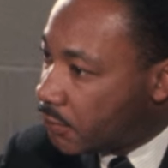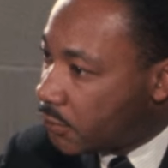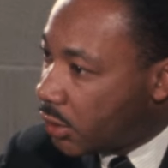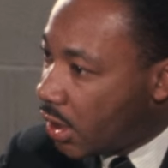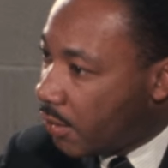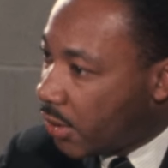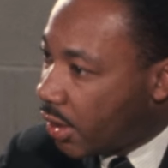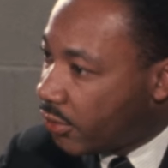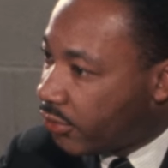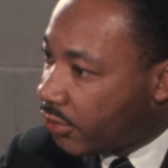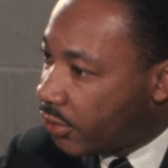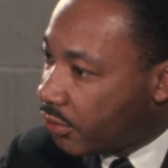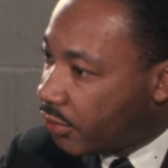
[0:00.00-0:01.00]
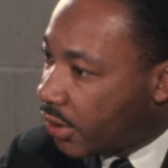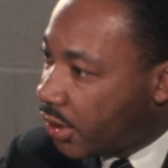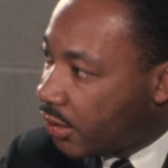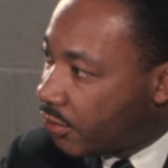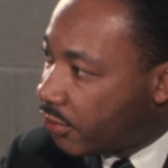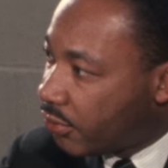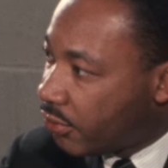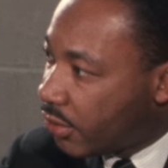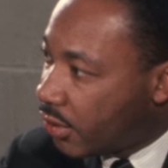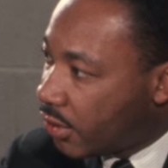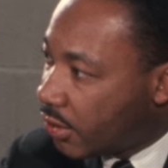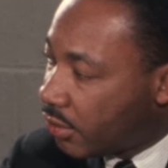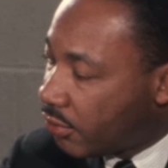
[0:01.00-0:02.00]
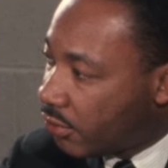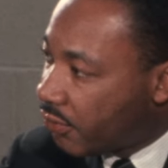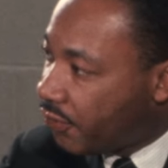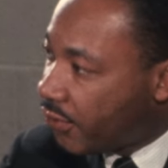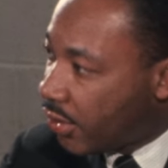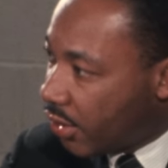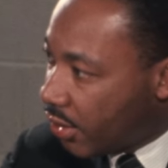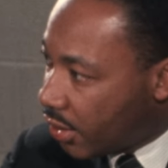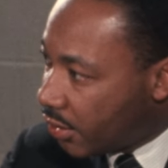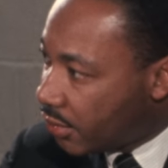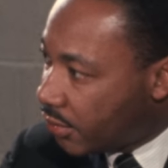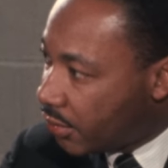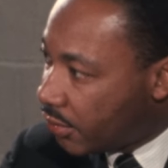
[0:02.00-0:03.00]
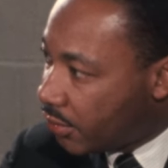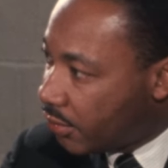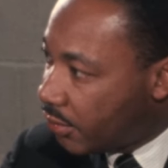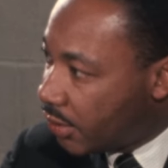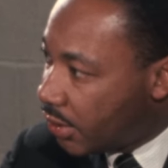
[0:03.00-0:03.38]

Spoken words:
Well, I'm not sure what he was referring to.